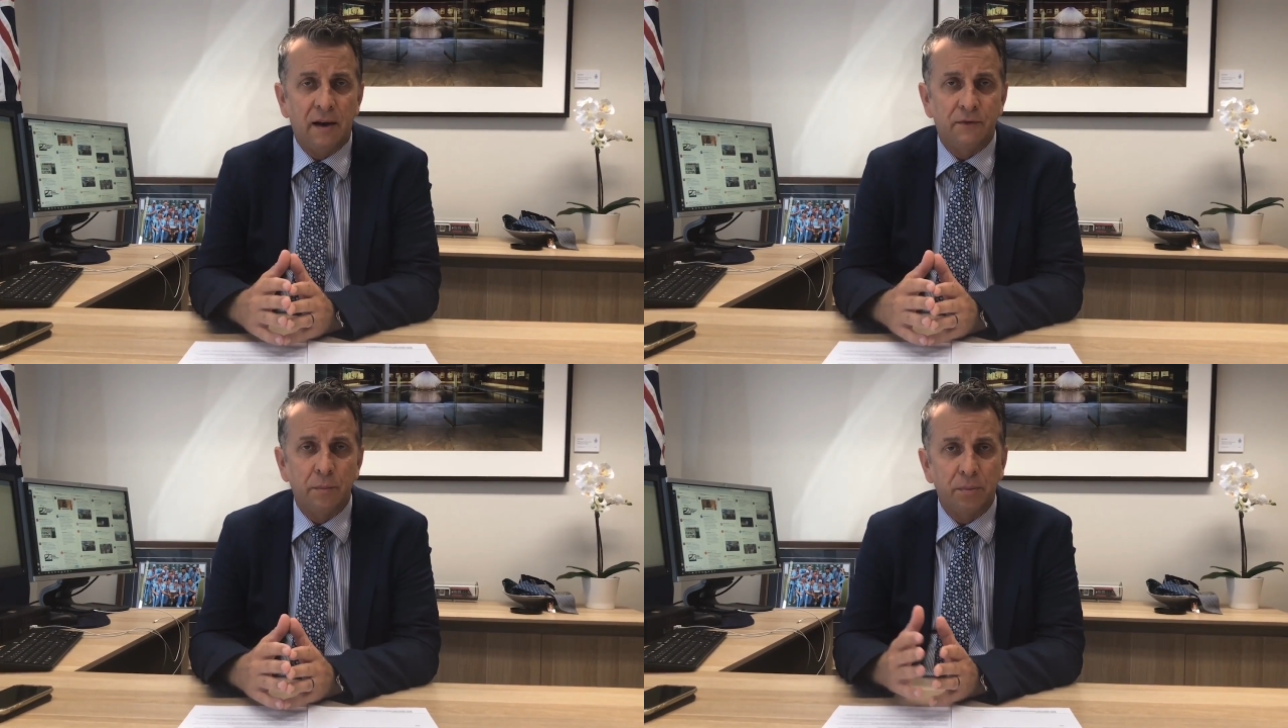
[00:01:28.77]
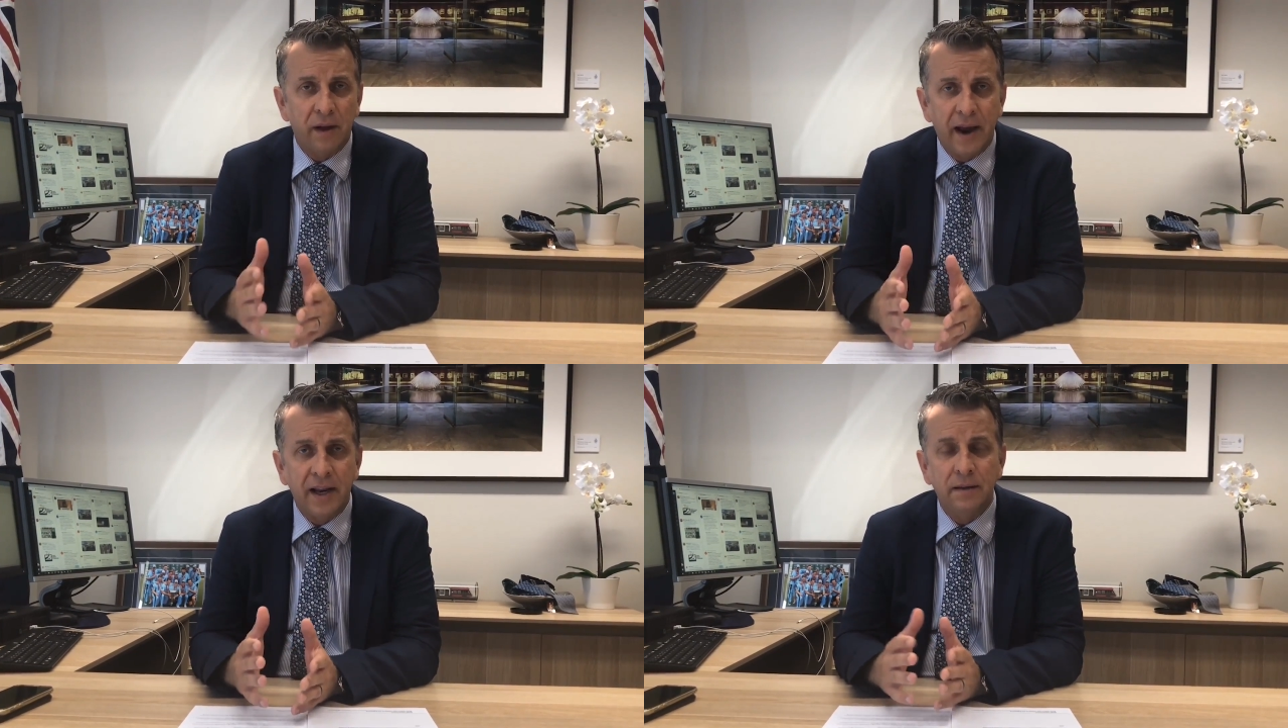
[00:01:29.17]
from
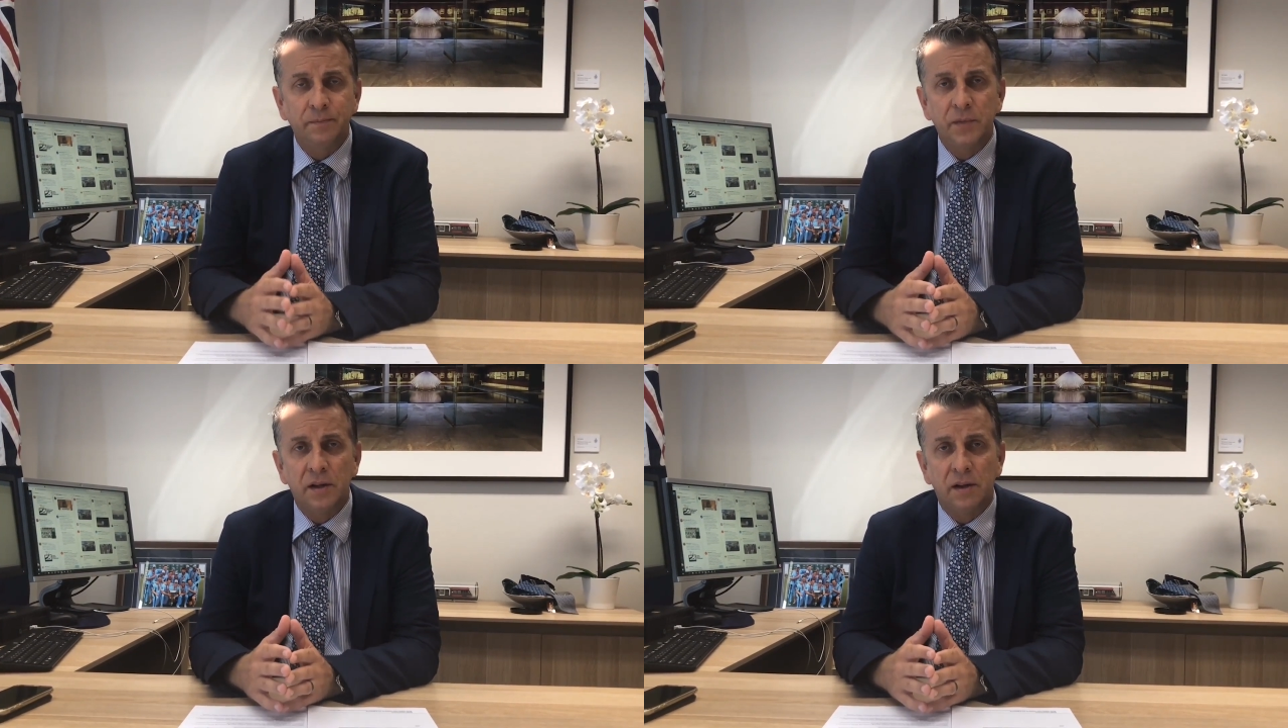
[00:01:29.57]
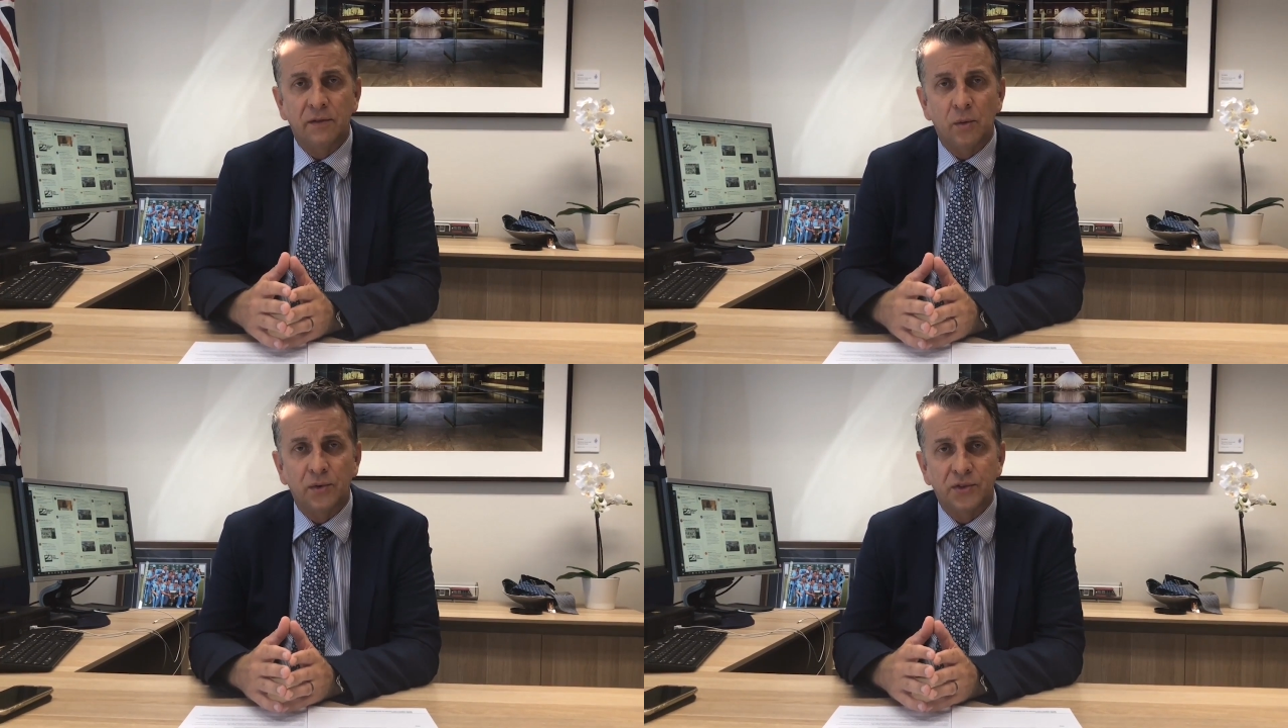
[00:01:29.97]
planning,
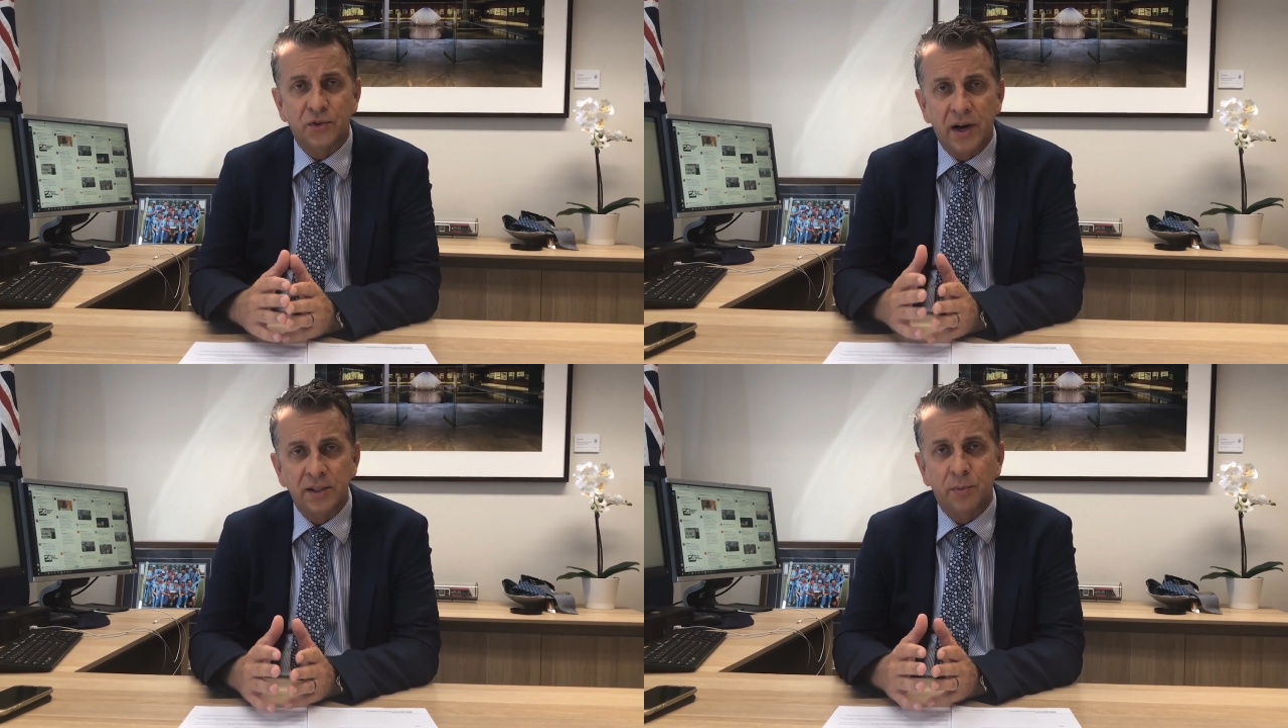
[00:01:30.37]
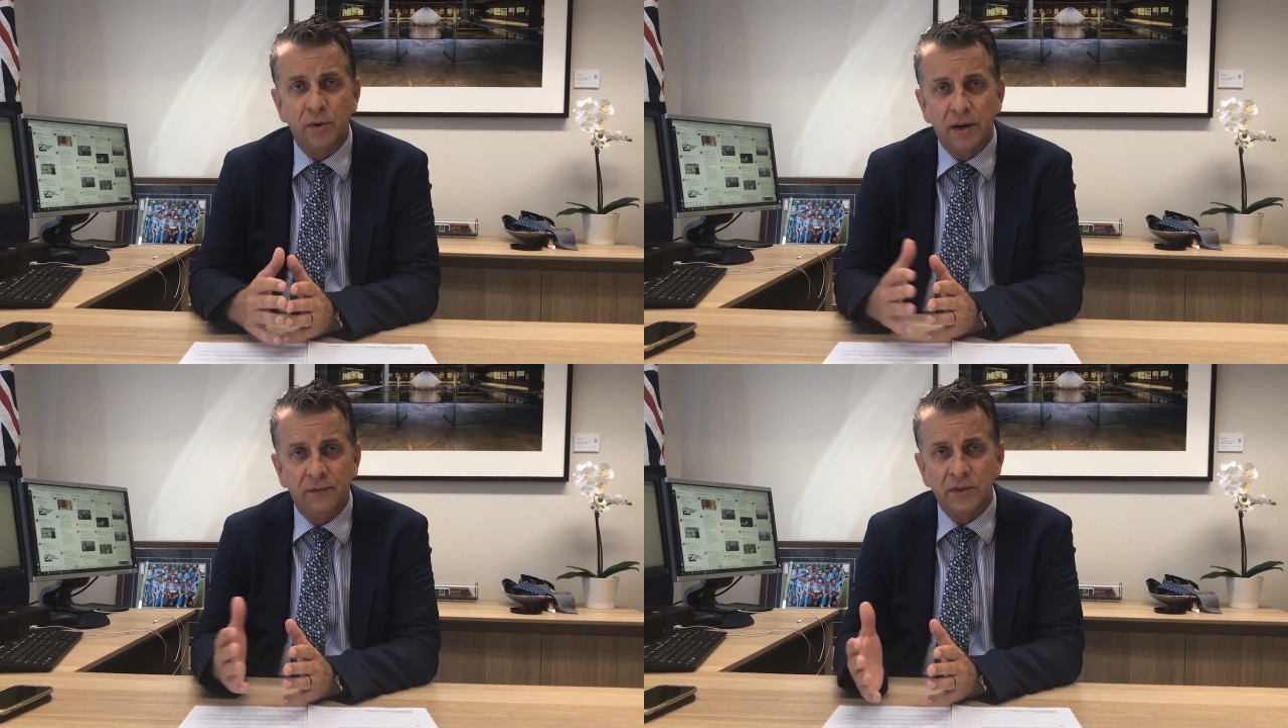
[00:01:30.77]
of course,
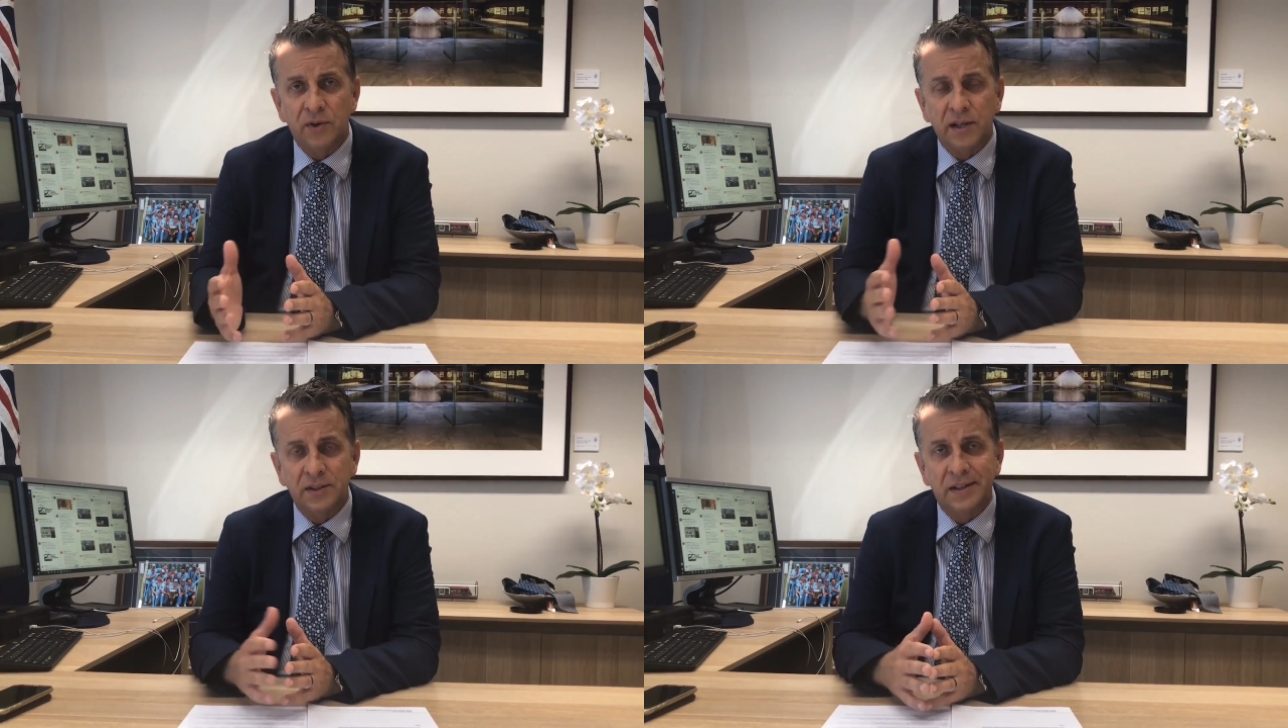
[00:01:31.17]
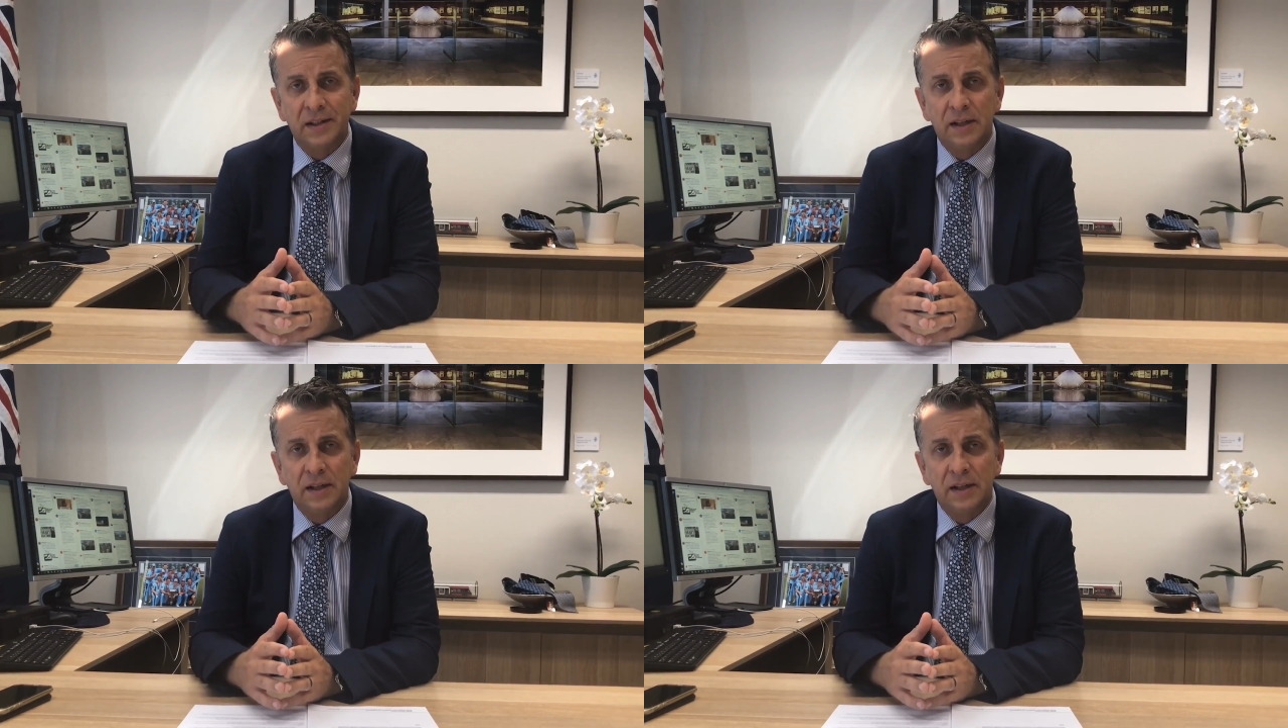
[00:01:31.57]
transport and infrastructure,